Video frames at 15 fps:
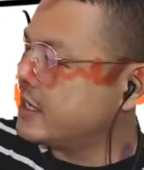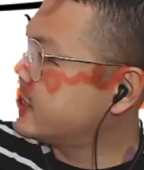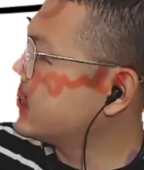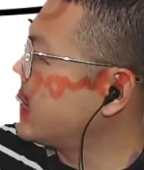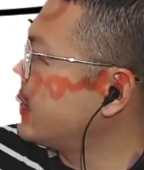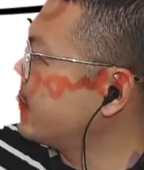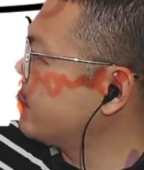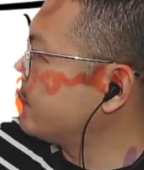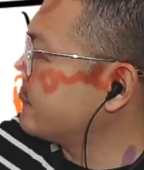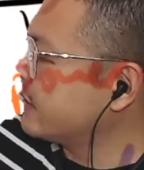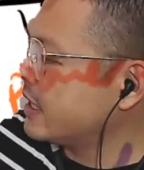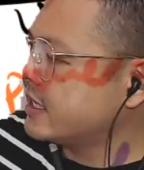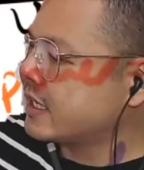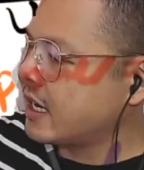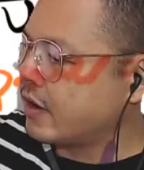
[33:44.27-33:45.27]
kind of
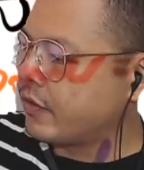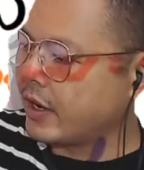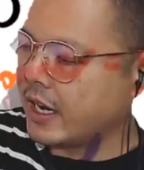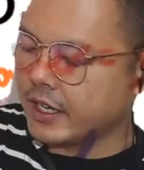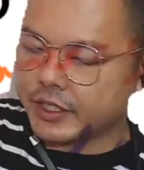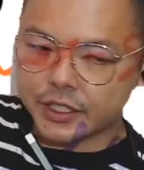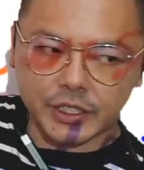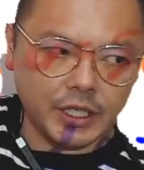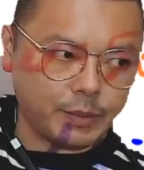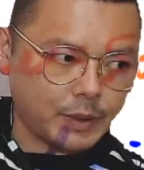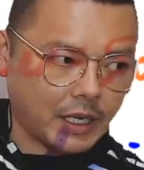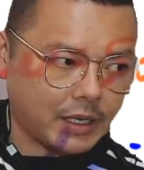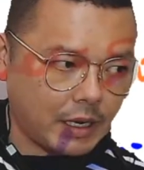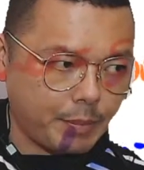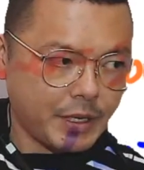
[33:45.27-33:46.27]
relationships, and
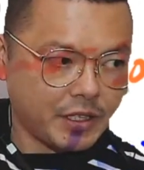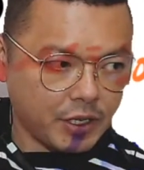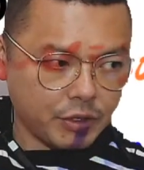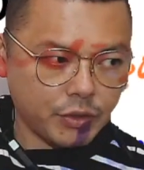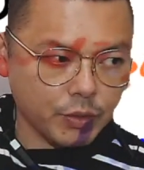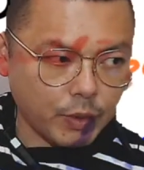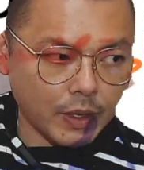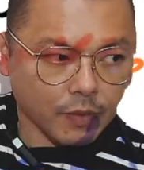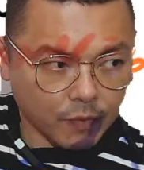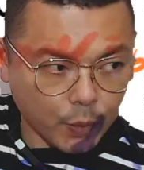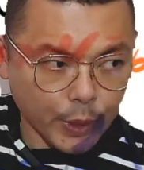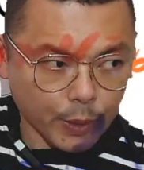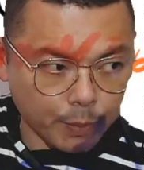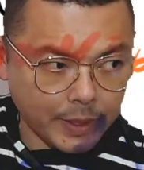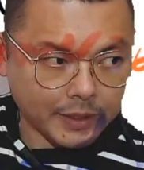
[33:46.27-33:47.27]
let me teach you one quick
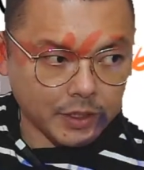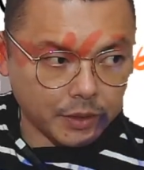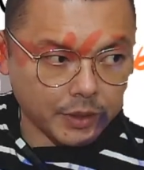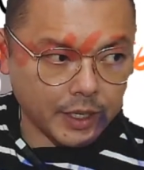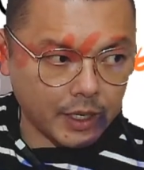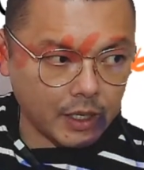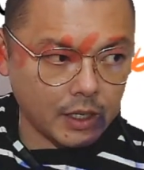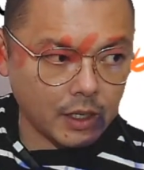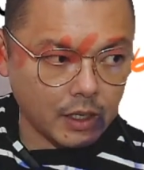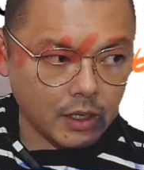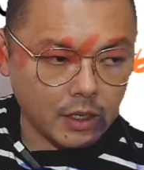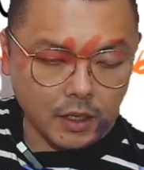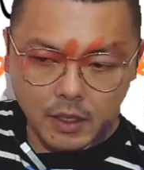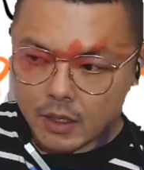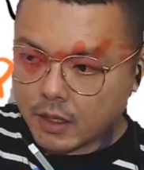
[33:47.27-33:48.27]
method, okay?
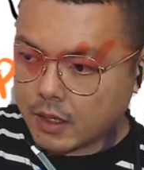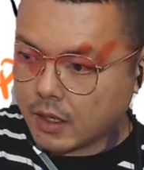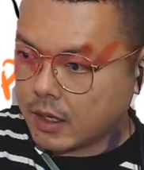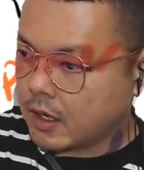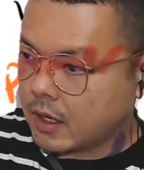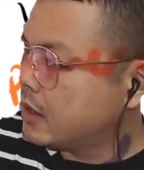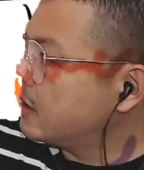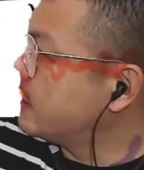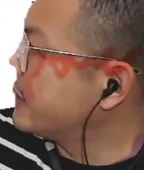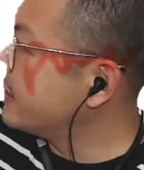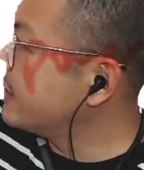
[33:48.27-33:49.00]
Okay, you